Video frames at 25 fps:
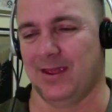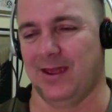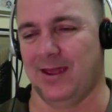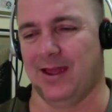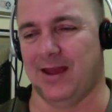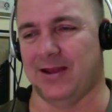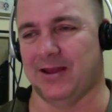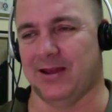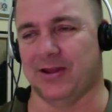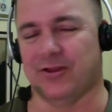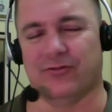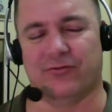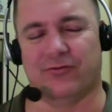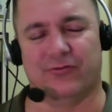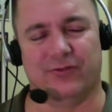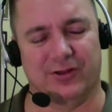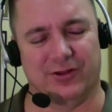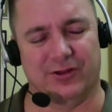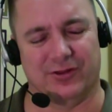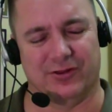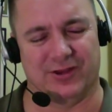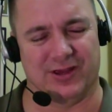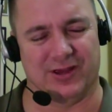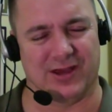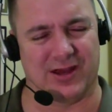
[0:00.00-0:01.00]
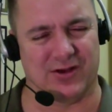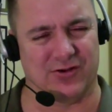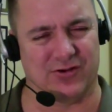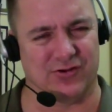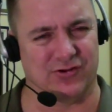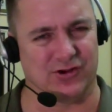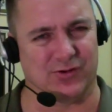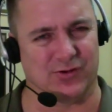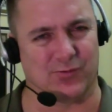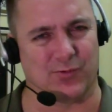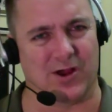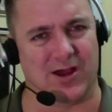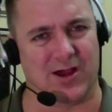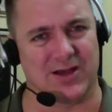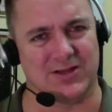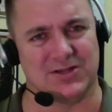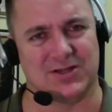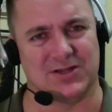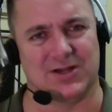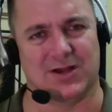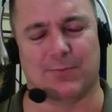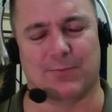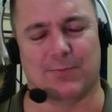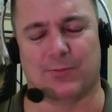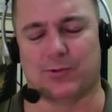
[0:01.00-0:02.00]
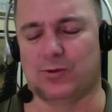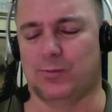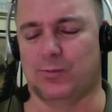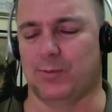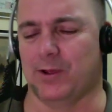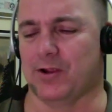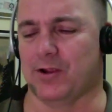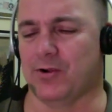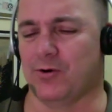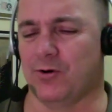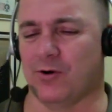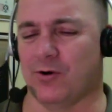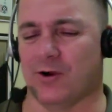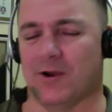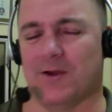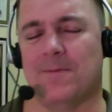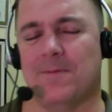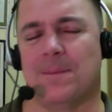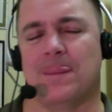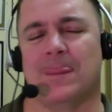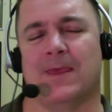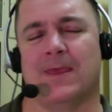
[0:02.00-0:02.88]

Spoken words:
And I could feel the energy rising up through my core.